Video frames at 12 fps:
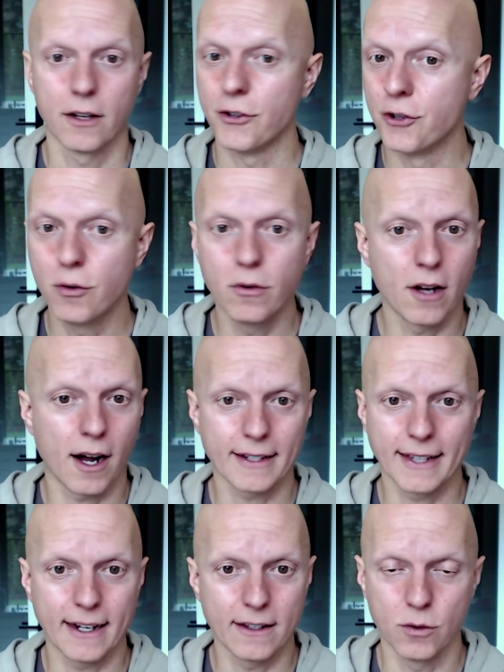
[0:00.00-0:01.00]
do not
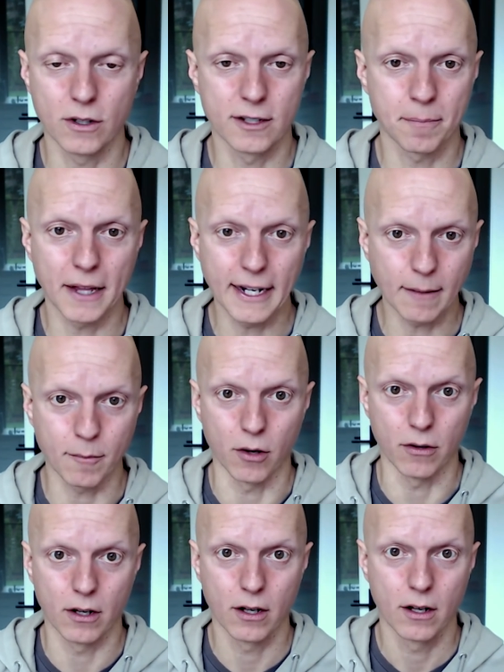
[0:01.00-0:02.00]
get into explaining
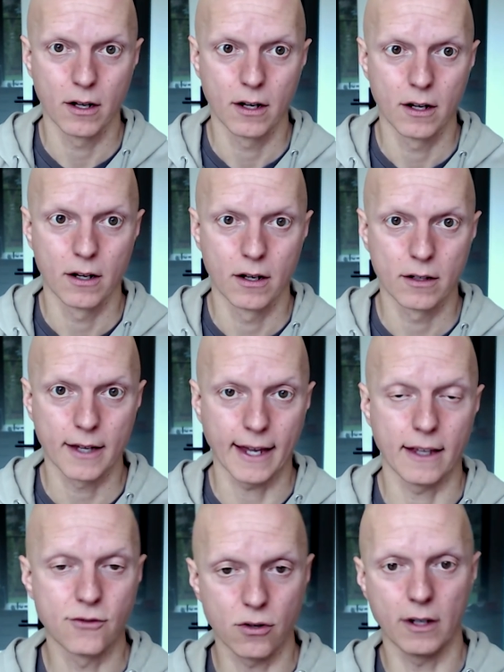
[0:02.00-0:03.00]
mode.
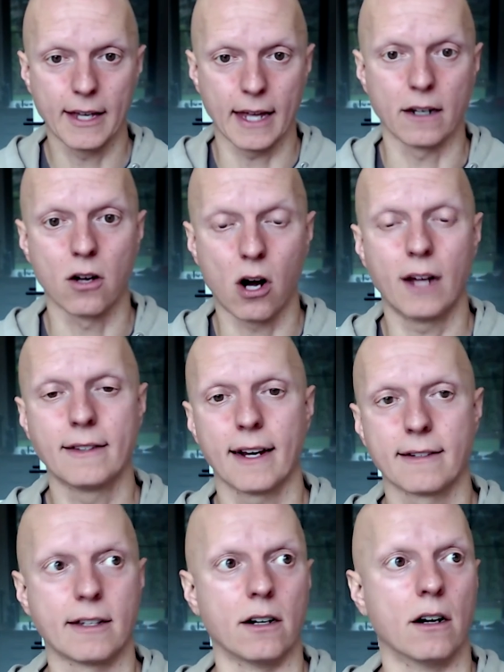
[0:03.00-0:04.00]
Okay, so again,
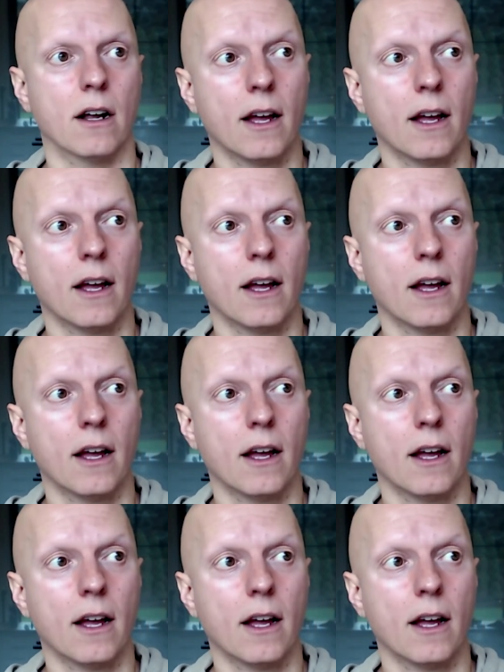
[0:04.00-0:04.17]
context here.